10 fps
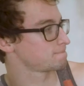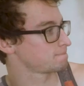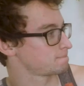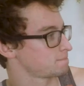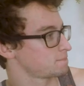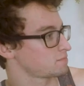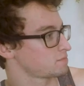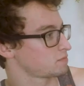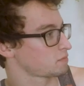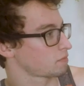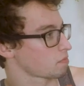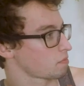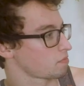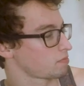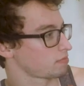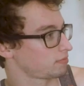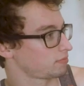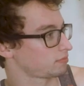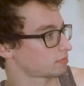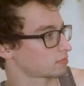
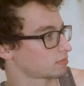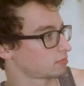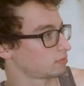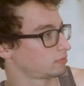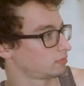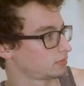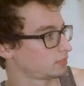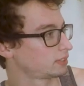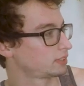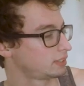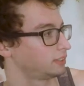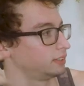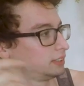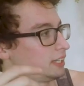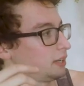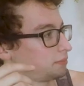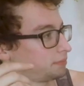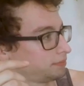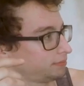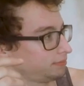
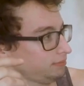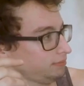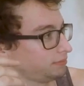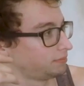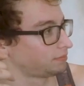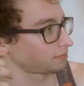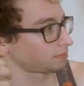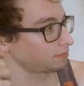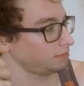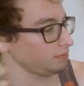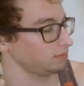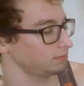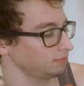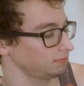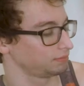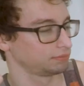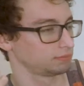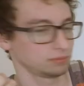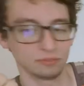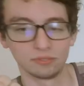This person isn't speaking.